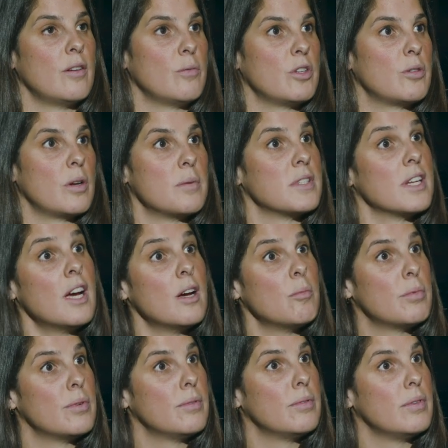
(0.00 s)
which way was up,
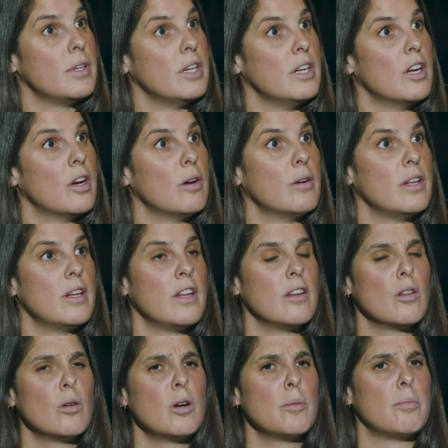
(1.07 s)
and the
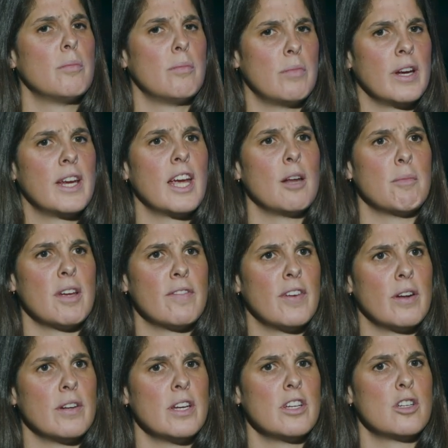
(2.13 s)
Lord, again, my
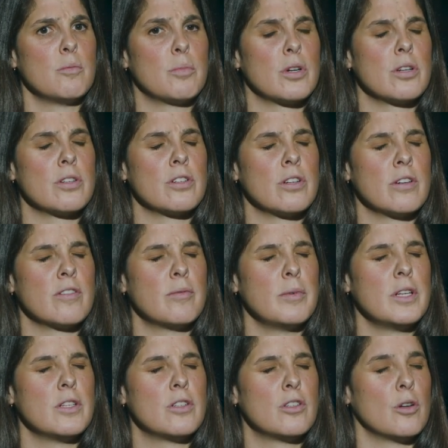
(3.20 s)
foundation, preserved me
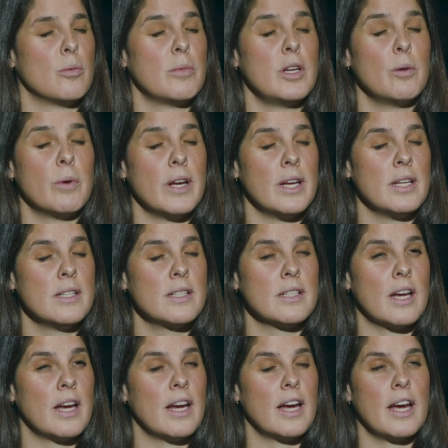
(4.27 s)
in so many ways.
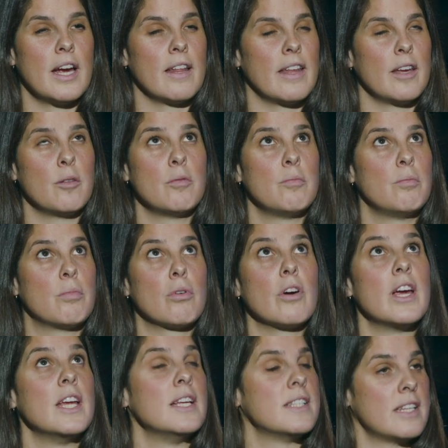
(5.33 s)
I like
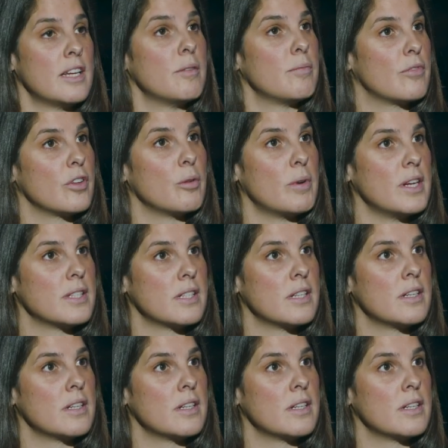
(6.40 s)
praise him for the ways